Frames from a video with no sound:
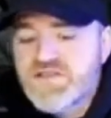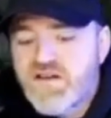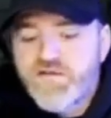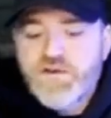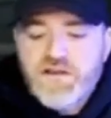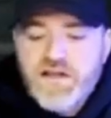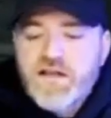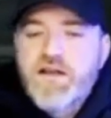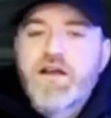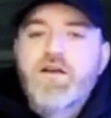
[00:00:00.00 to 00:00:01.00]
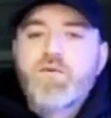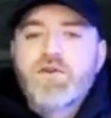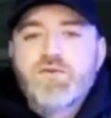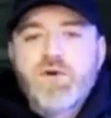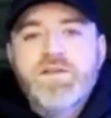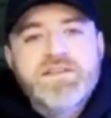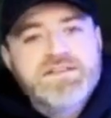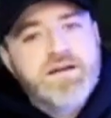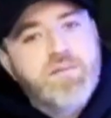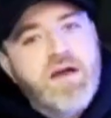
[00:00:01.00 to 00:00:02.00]
differently when you run these
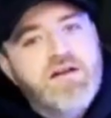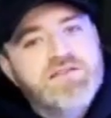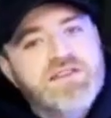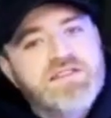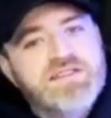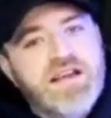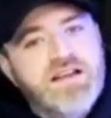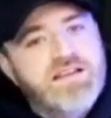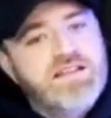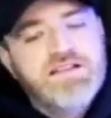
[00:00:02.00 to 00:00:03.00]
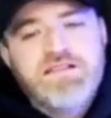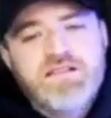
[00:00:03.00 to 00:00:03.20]
comparisons, and you think to